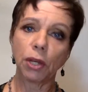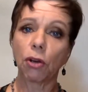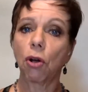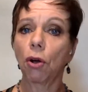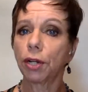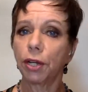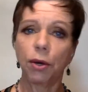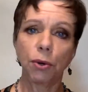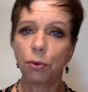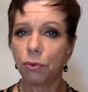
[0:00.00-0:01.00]
a
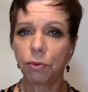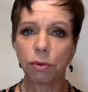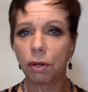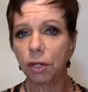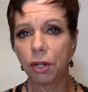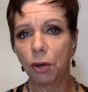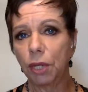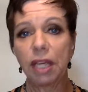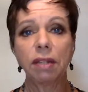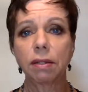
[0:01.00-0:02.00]
cardio,
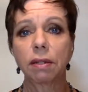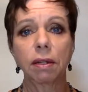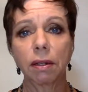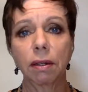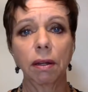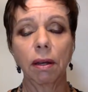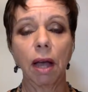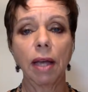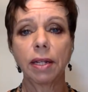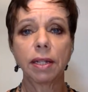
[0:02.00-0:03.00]
hit a
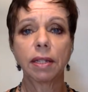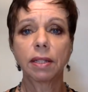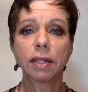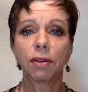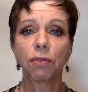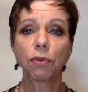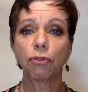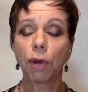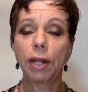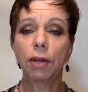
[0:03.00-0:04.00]
high intensity interval
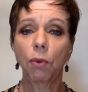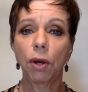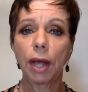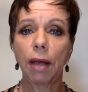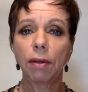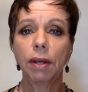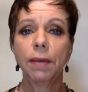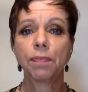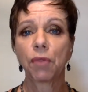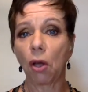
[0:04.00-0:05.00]
training workout
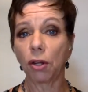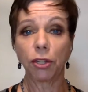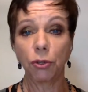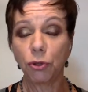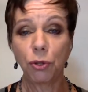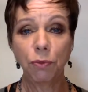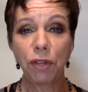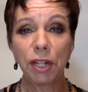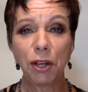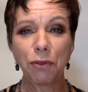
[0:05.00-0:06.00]
on a YouTube
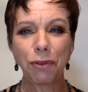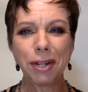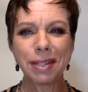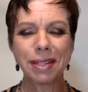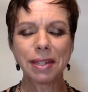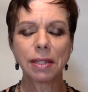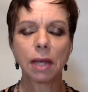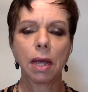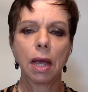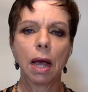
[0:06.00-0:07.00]
video, for instance,
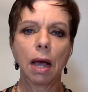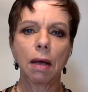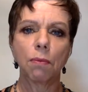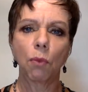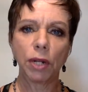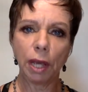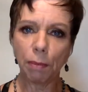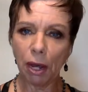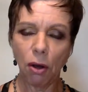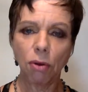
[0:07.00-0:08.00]
would get
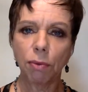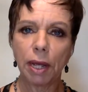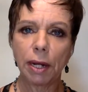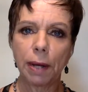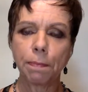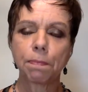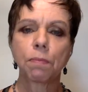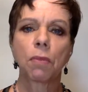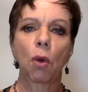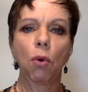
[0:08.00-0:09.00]
my heart rate up.
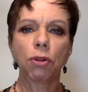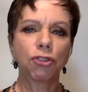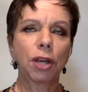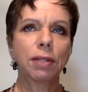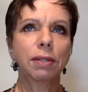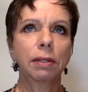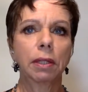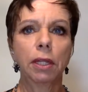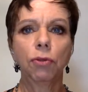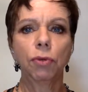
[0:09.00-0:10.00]
Or just
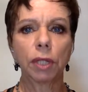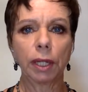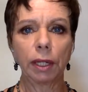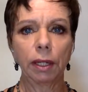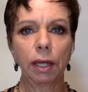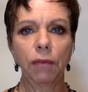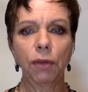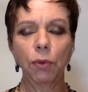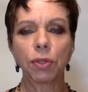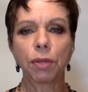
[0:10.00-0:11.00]
literally, if
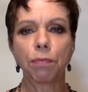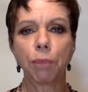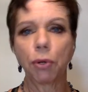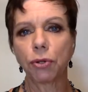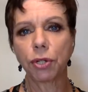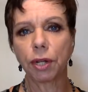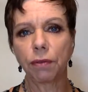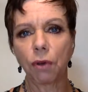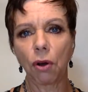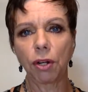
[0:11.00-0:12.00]
it was a burst
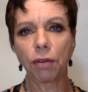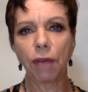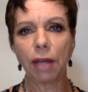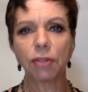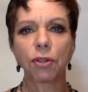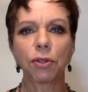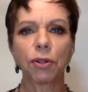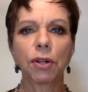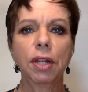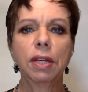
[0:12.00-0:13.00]
of
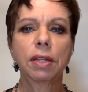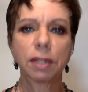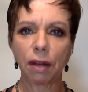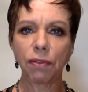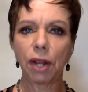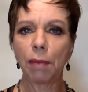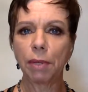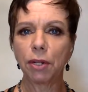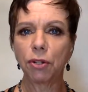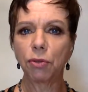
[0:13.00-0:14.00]
cardiovascular stuff that I'm
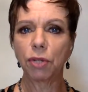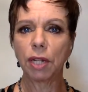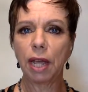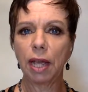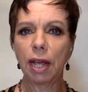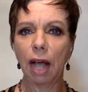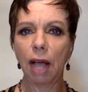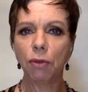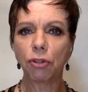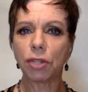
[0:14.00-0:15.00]
going to do today, I
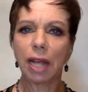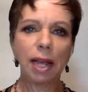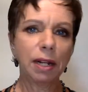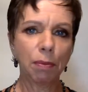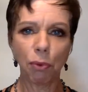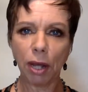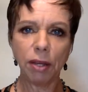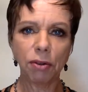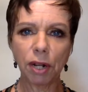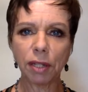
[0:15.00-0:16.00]
would just stand up right
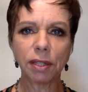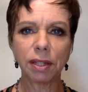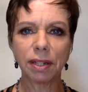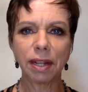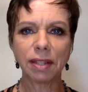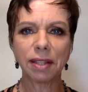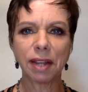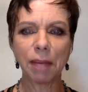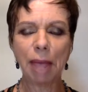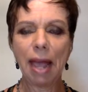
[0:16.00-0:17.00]
here next to the desk that
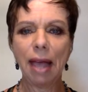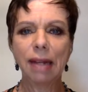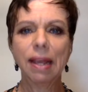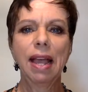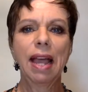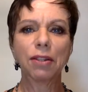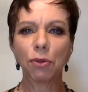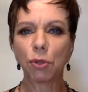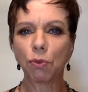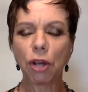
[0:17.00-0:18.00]
I'm at and do
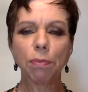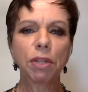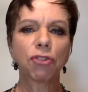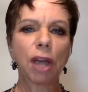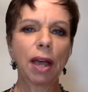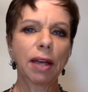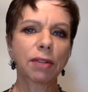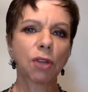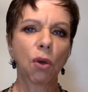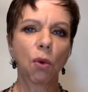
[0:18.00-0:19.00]
some jumping
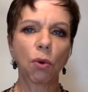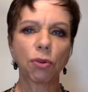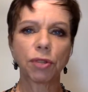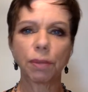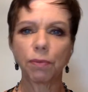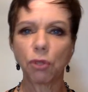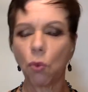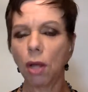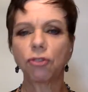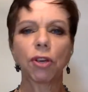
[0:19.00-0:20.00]
jacks or some
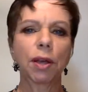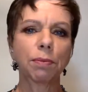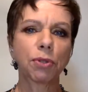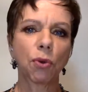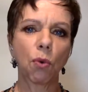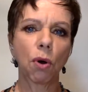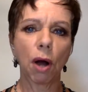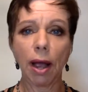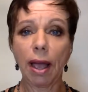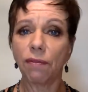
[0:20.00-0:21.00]
squat jumps, or
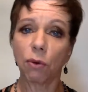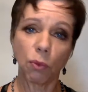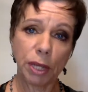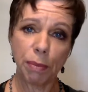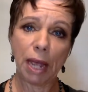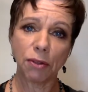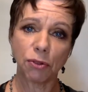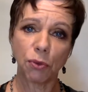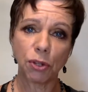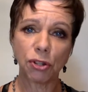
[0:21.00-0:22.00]
I have a
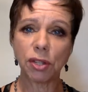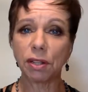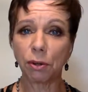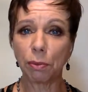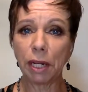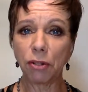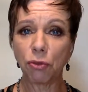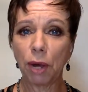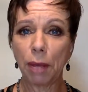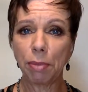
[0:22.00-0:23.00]
rebounder, which is a little mini
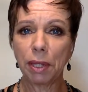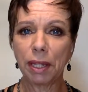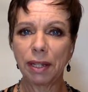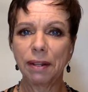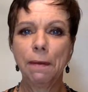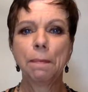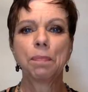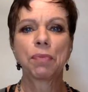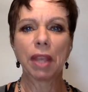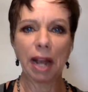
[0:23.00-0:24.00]
trampoline
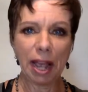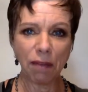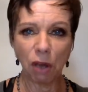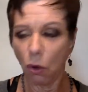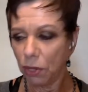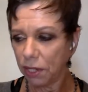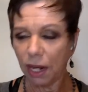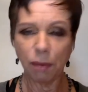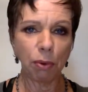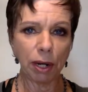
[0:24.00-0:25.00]
that I have always set
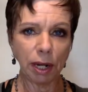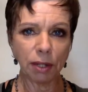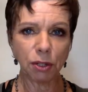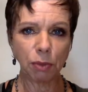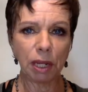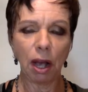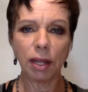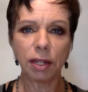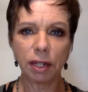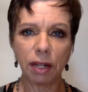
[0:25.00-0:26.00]
up right next to me. I
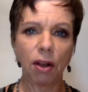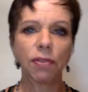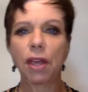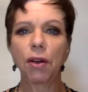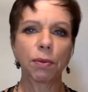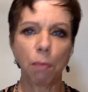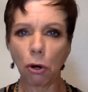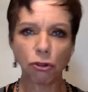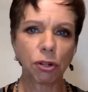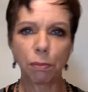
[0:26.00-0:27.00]
can get on there and
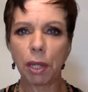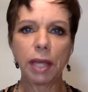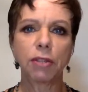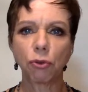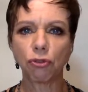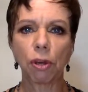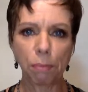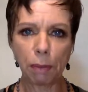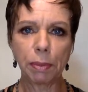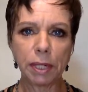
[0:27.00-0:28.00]
march in place or jump
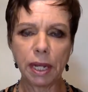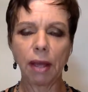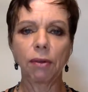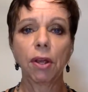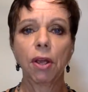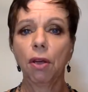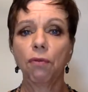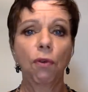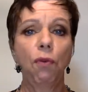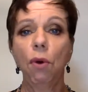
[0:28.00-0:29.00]
up and down
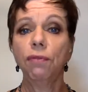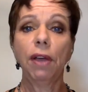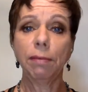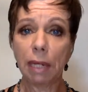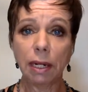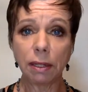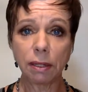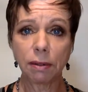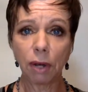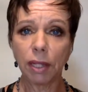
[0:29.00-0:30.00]
for 4 or 5
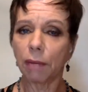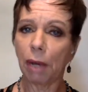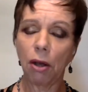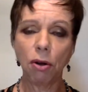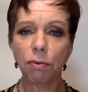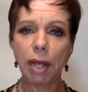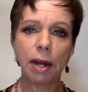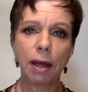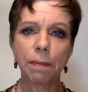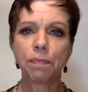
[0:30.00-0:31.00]
minutes. I get my heart rate
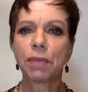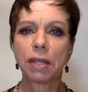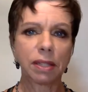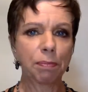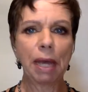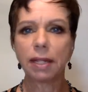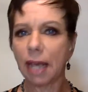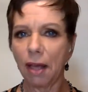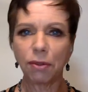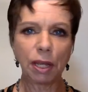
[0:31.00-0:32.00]
up, sit back
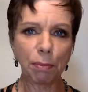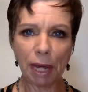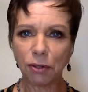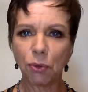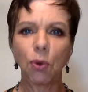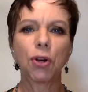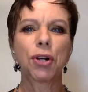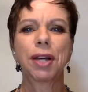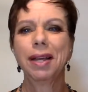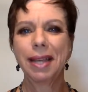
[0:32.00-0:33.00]
down, get back to work
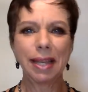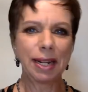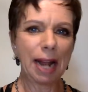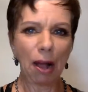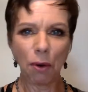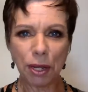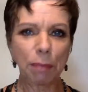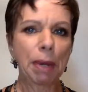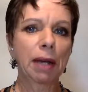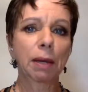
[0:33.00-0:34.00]
in an hour,
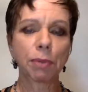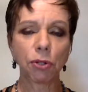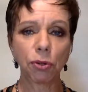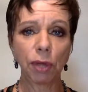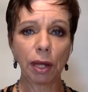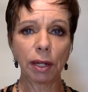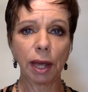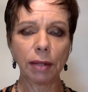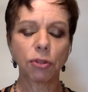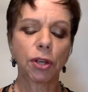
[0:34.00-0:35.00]
get back up and do that
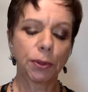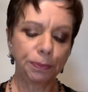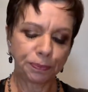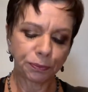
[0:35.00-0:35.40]
again. So